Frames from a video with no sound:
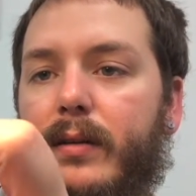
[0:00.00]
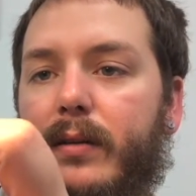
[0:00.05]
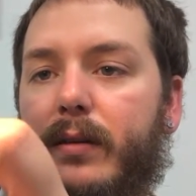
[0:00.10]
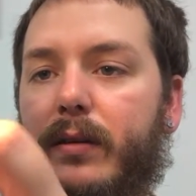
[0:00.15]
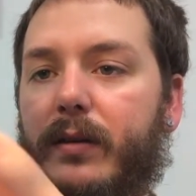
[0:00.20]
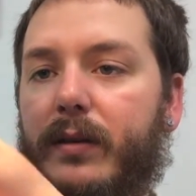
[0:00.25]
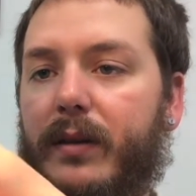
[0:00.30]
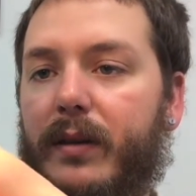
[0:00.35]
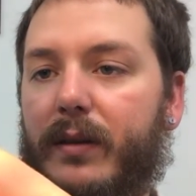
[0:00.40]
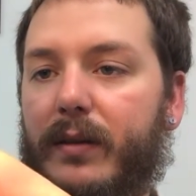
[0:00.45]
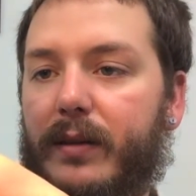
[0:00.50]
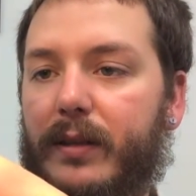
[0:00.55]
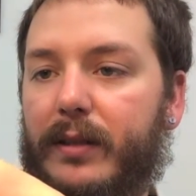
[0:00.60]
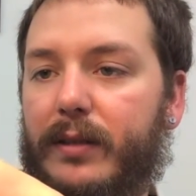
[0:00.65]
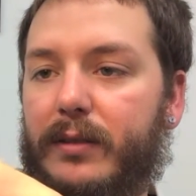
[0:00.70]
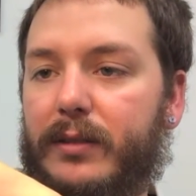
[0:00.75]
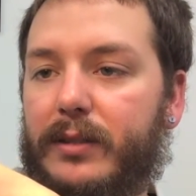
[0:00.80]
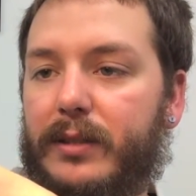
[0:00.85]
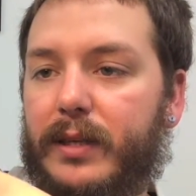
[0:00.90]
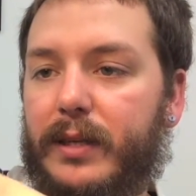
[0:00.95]
And then on the
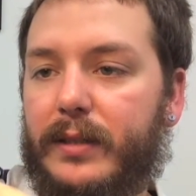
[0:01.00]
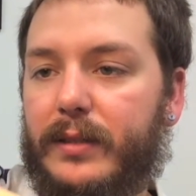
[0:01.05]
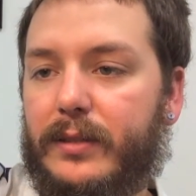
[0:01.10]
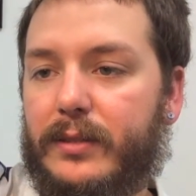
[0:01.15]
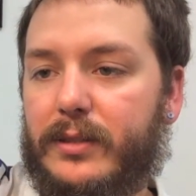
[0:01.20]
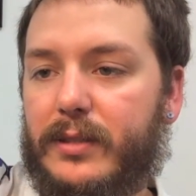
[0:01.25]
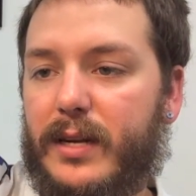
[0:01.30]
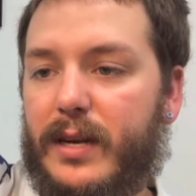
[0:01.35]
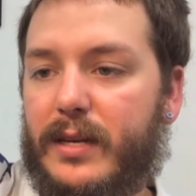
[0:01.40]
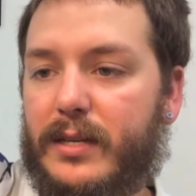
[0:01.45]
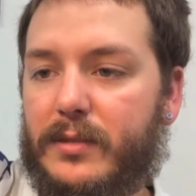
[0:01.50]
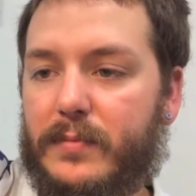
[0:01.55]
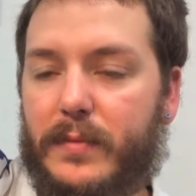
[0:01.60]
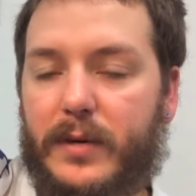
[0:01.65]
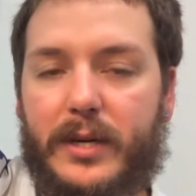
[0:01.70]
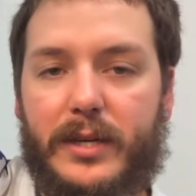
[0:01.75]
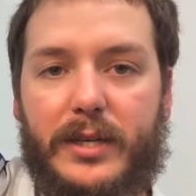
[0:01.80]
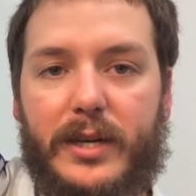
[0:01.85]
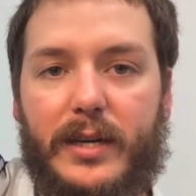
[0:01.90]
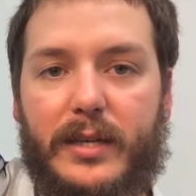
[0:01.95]
other side there's not as
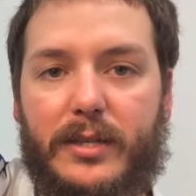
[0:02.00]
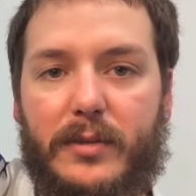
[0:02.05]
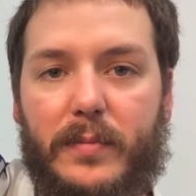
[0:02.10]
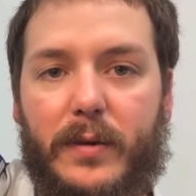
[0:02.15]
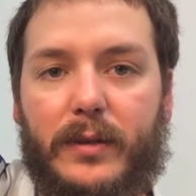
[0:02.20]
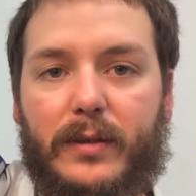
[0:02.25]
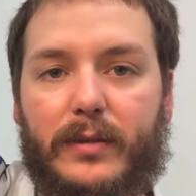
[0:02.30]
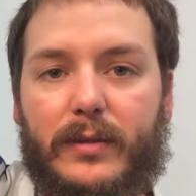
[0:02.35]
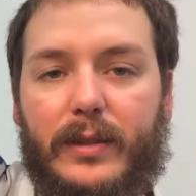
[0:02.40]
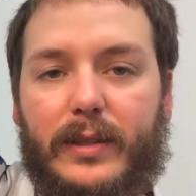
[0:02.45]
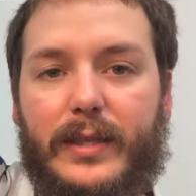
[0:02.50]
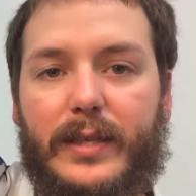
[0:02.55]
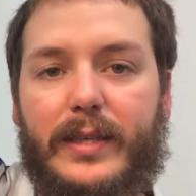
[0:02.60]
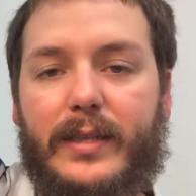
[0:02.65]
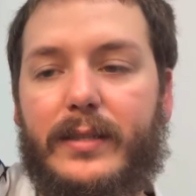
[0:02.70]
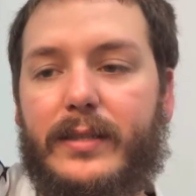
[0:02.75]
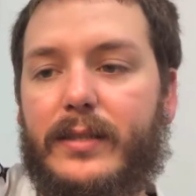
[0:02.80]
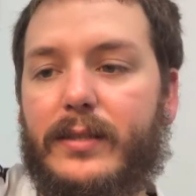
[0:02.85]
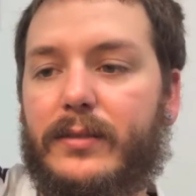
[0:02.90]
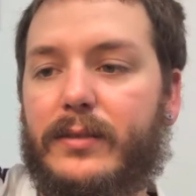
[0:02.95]
much, I had smaller
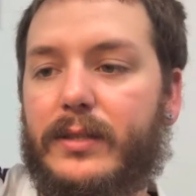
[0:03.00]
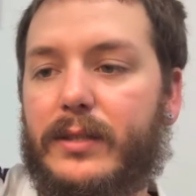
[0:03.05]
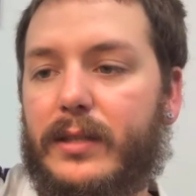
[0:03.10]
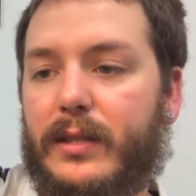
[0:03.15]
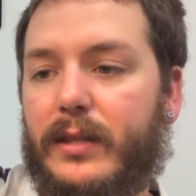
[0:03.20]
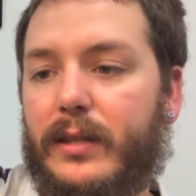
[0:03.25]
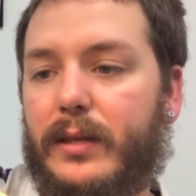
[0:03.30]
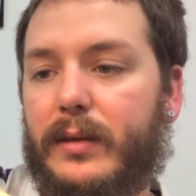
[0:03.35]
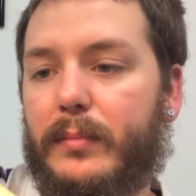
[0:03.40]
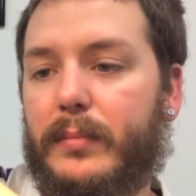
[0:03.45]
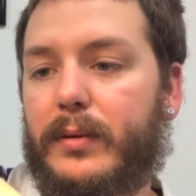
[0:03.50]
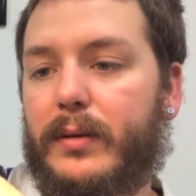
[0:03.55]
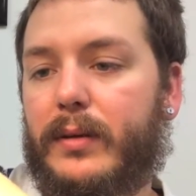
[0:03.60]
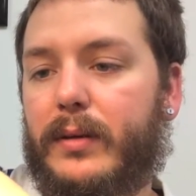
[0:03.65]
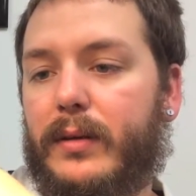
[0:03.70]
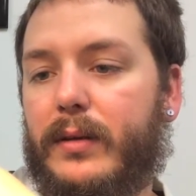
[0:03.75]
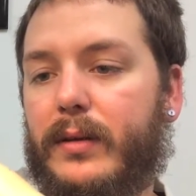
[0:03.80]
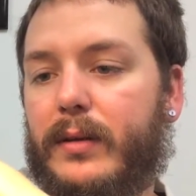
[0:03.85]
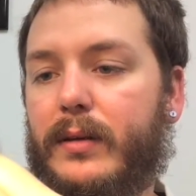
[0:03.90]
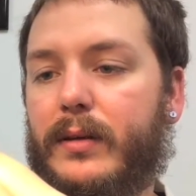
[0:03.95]
leads, so just clip.
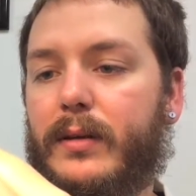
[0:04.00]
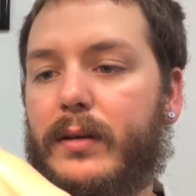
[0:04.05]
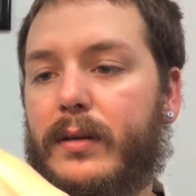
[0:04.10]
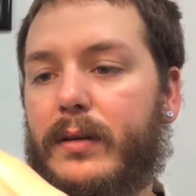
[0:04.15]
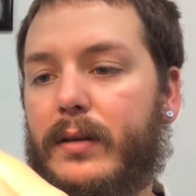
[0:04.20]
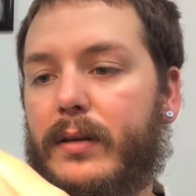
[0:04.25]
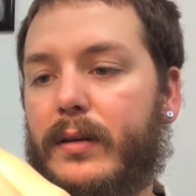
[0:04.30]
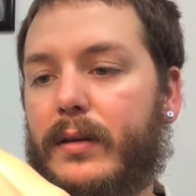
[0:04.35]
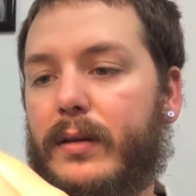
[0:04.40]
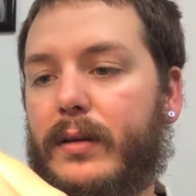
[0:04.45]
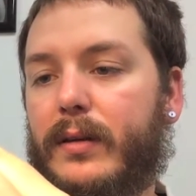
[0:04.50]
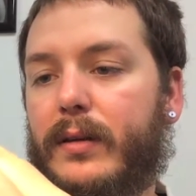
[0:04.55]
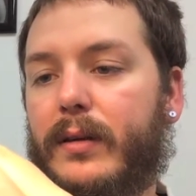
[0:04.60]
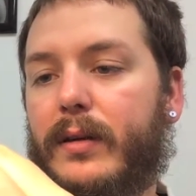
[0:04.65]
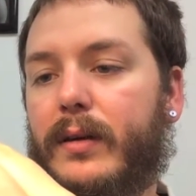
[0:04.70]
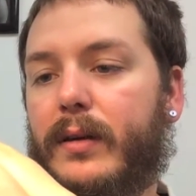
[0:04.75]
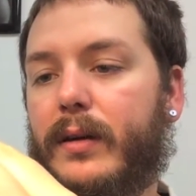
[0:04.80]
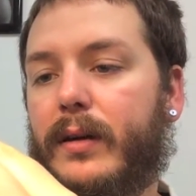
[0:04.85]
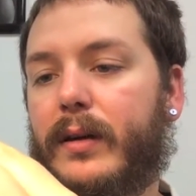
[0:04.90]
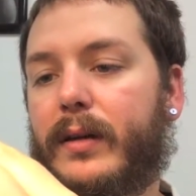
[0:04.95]

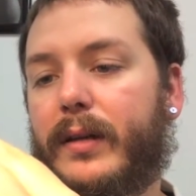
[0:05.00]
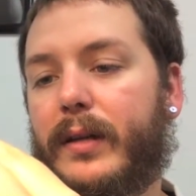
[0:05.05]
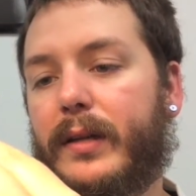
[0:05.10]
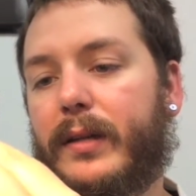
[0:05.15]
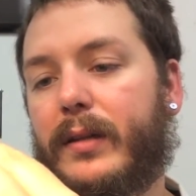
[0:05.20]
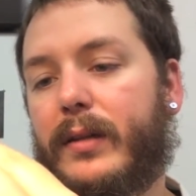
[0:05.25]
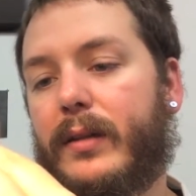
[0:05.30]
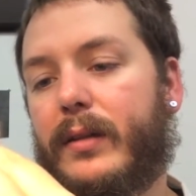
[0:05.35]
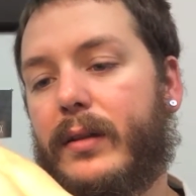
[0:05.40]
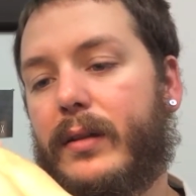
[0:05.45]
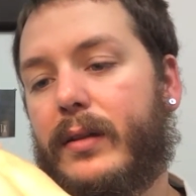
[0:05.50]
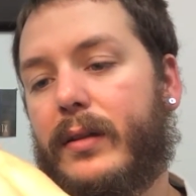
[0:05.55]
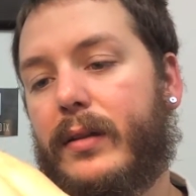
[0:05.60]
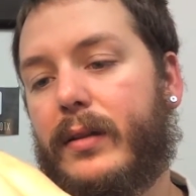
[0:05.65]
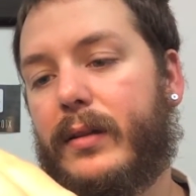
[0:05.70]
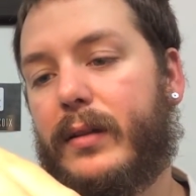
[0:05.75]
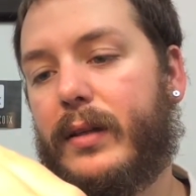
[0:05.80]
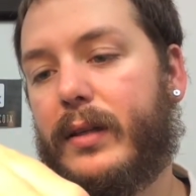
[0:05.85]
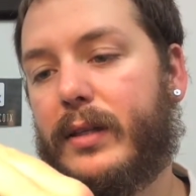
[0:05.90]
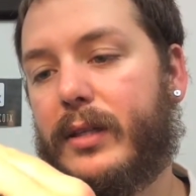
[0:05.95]
And then
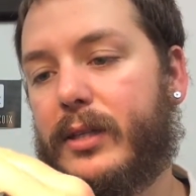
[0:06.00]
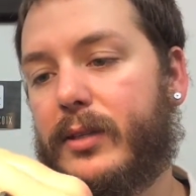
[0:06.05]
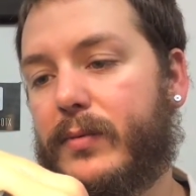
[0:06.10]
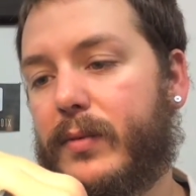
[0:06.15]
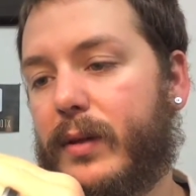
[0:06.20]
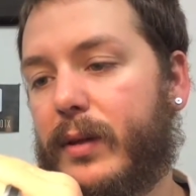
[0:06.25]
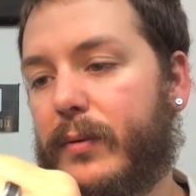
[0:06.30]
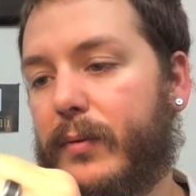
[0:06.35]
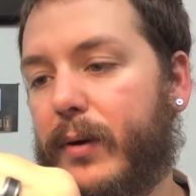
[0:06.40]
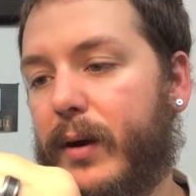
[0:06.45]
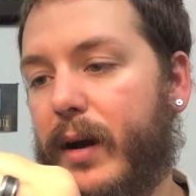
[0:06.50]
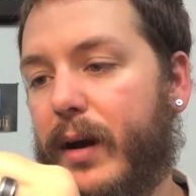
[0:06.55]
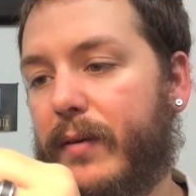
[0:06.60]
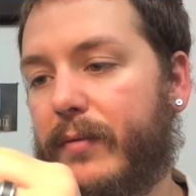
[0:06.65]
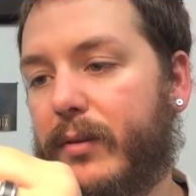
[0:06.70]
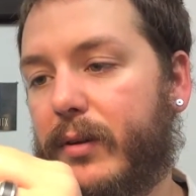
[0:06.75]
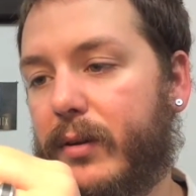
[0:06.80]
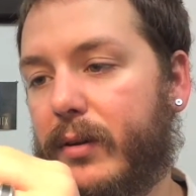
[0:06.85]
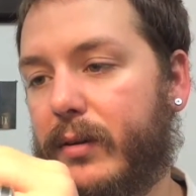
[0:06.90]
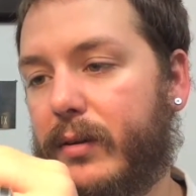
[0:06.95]
this is really where I
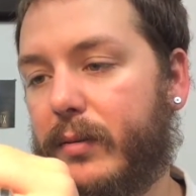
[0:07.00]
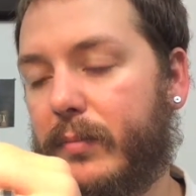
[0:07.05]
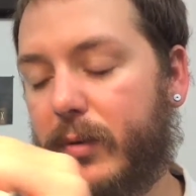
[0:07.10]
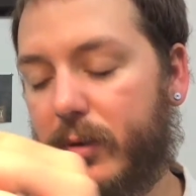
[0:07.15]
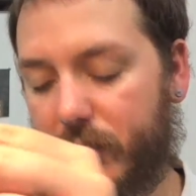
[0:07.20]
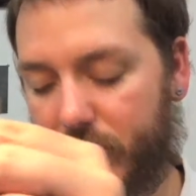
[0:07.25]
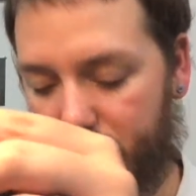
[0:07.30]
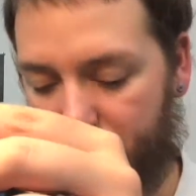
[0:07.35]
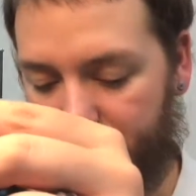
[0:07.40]
have the most